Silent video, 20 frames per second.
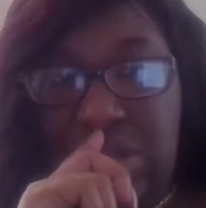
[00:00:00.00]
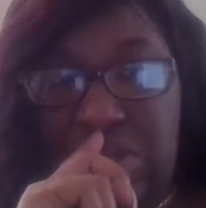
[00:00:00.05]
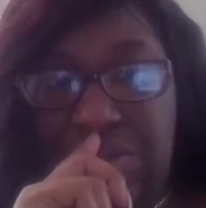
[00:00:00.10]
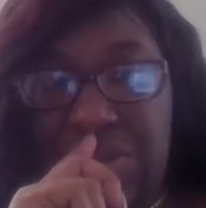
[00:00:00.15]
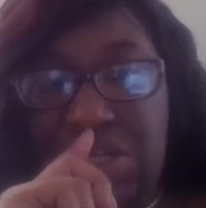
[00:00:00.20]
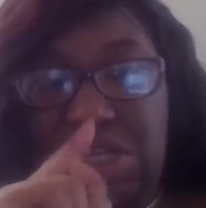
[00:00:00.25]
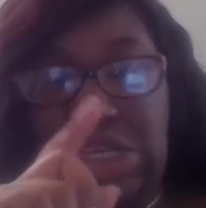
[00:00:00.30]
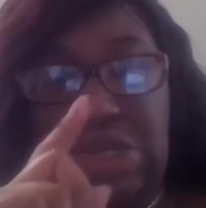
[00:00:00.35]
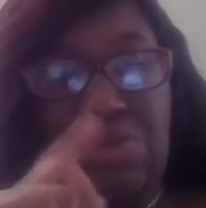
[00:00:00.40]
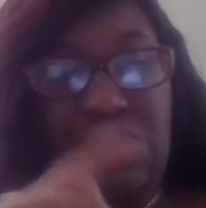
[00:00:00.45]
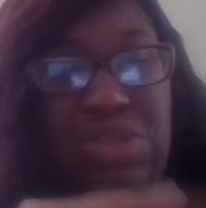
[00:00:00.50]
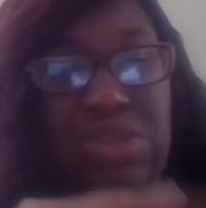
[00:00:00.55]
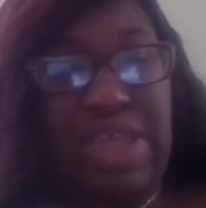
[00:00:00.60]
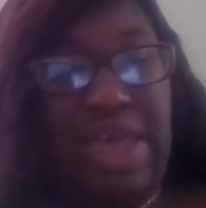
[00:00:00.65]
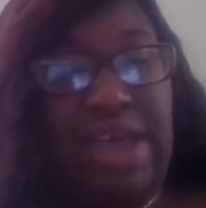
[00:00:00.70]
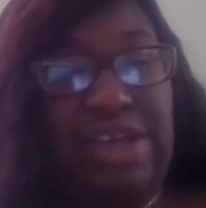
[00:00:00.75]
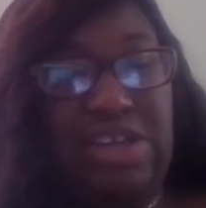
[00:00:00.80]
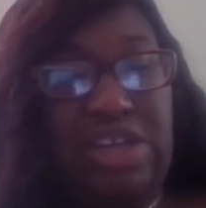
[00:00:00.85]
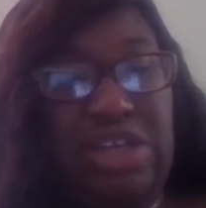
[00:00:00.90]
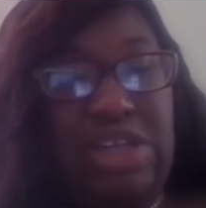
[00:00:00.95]
sewing. She was
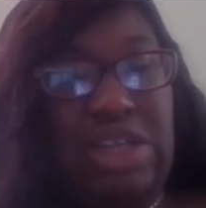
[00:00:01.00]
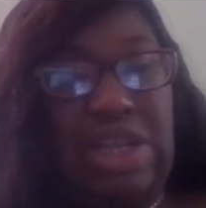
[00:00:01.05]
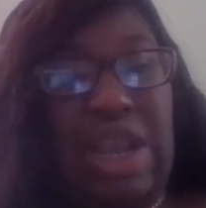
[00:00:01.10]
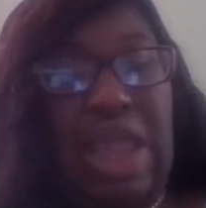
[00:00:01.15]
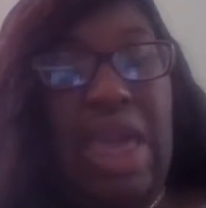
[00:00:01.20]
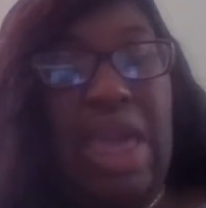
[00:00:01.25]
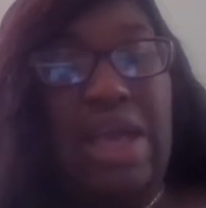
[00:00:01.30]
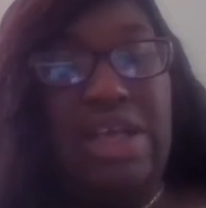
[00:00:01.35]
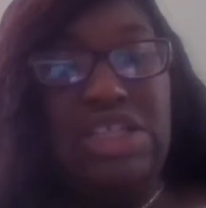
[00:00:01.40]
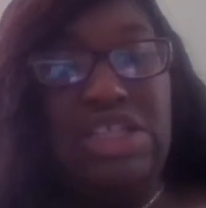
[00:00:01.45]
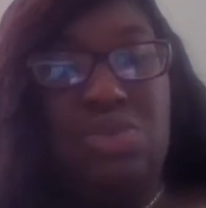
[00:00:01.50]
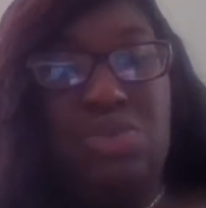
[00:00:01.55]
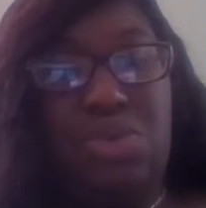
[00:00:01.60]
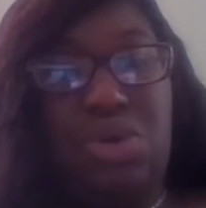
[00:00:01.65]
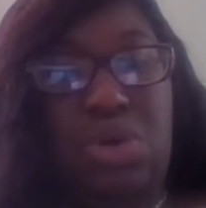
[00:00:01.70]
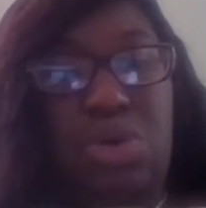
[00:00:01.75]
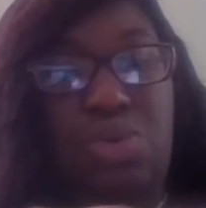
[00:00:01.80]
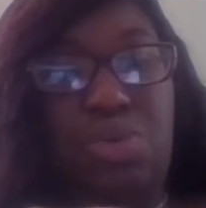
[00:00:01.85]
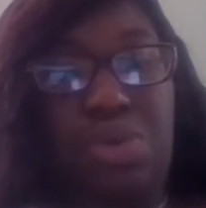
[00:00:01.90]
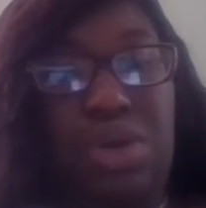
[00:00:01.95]
actually the last
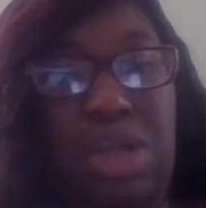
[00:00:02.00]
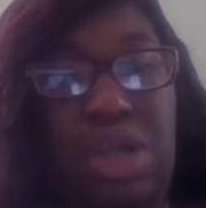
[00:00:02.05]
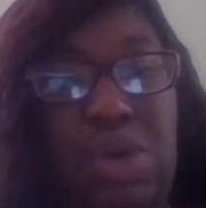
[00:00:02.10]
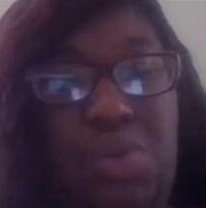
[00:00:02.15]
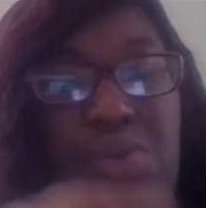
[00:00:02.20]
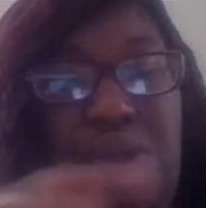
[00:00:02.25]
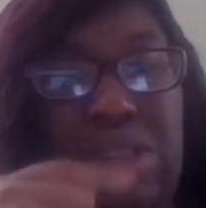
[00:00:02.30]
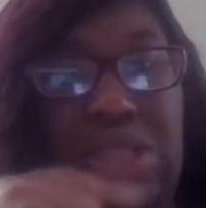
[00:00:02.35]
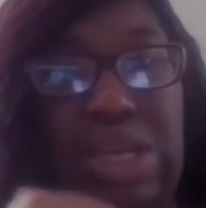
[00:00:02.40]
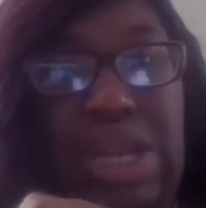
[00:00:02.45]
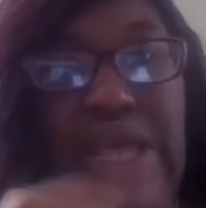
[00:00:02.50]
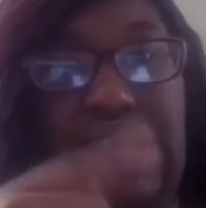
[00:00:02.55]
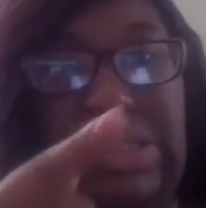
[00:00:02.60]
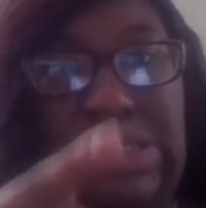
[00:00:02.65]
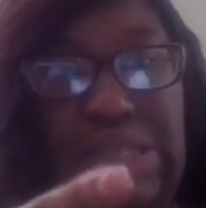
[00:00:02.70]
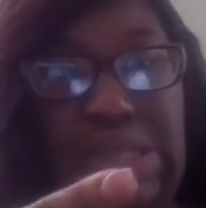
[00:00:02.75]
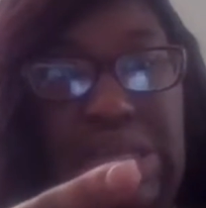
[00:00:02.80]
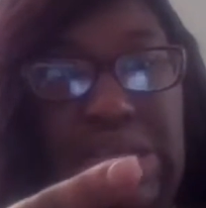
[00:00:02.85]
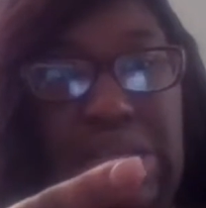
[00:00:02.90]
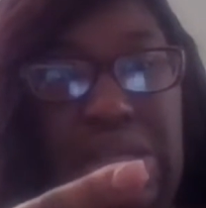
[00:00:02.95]
one who did one that I
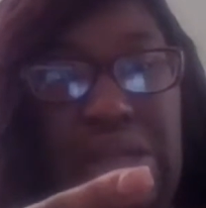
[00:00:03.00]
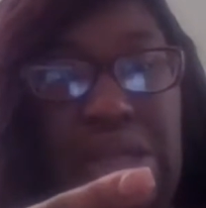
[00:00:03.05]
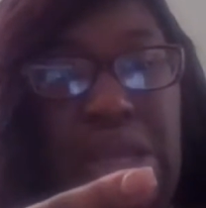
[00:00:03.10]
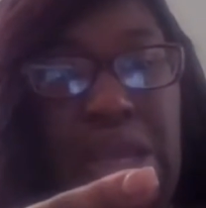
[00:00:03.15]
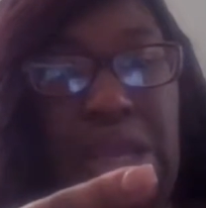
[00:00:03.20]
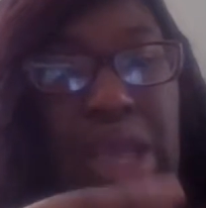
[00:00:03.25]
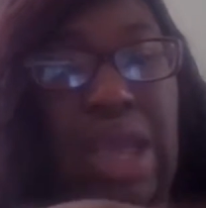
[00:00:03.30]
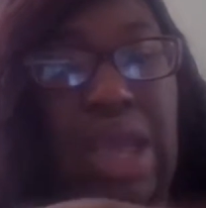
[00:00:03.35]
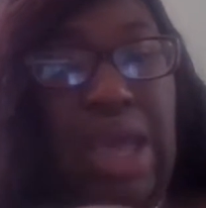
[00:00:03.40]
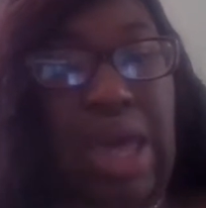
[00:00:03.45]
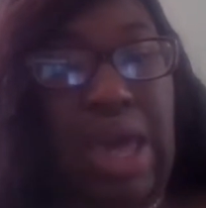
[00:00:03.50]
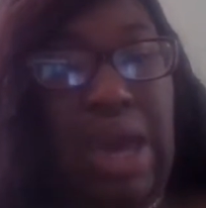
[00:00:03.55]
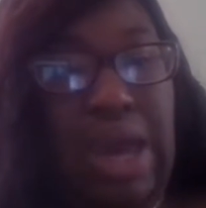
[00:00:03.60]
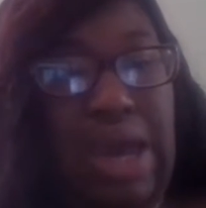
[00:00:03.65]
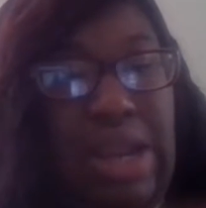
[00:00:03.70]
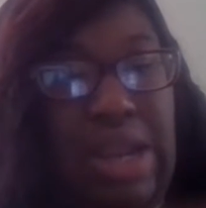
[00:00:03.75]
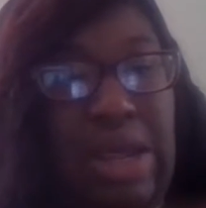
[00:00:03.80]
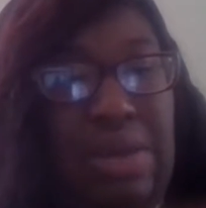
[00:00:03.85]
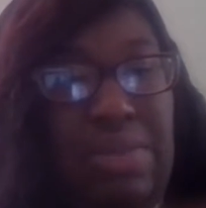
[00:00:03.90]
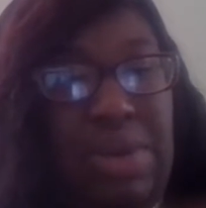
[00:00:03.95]
seen.
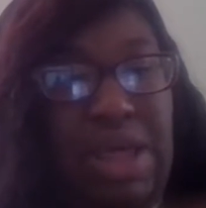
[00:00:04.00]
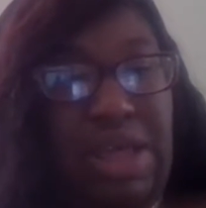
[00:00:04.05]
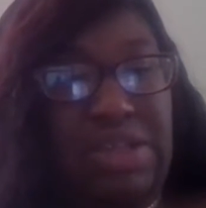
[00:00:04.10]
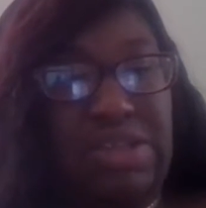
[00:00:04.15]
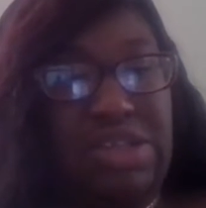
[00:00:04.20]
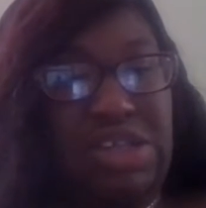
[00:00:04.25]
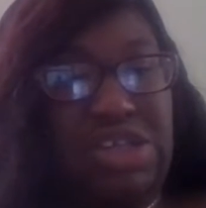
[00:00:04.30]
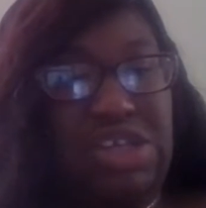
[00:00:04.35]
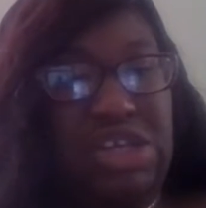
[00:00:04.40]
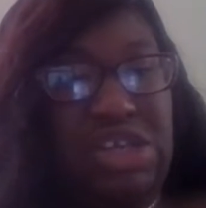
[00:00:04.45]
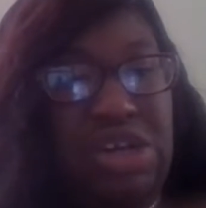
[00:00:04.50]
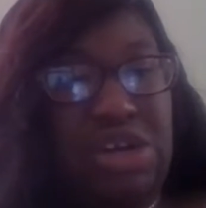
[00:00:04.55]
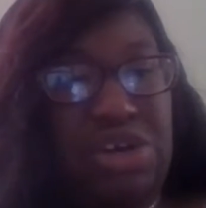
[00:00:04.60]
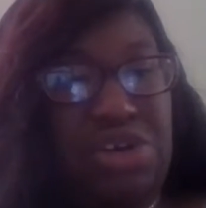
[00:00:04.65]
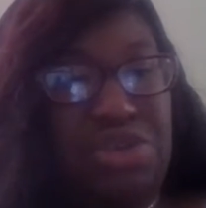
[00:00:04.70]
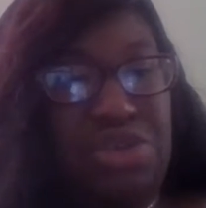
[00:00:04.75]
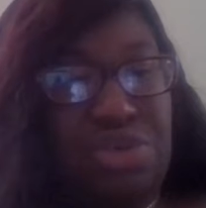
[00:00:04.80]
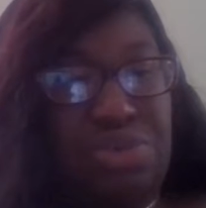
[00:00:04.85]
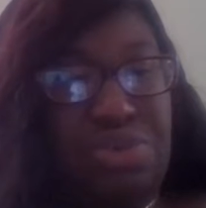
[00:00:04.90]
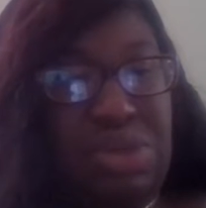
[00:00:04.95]
And I'm like, see, she did
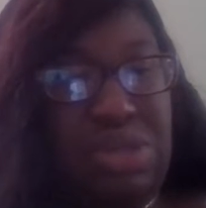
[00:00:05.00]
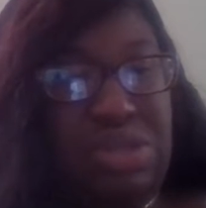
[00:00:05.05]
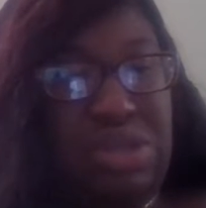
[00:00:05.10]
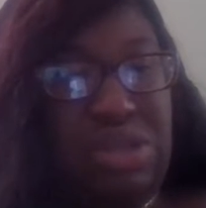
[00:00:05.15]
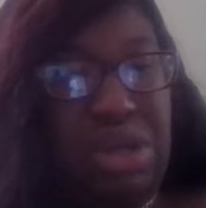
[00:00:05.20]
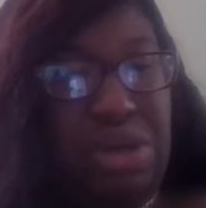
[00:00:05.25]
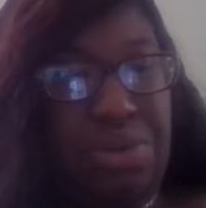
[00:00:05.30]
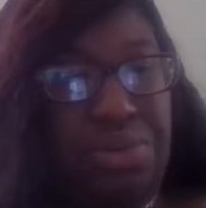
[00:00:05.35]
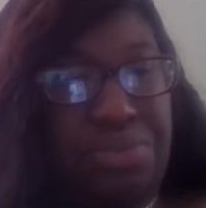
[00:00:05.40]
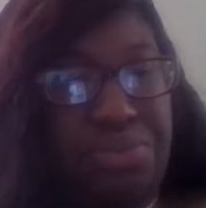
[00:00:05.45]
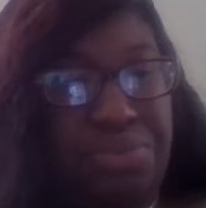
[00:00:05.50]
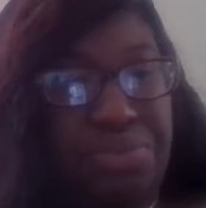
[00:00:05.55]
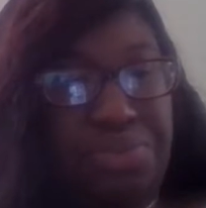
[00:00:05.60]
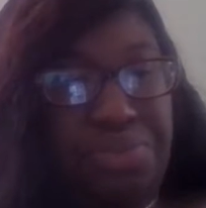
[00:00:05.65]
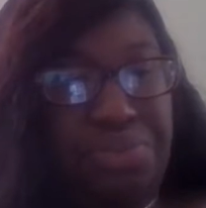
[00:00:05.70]
hers 2 weeks ago.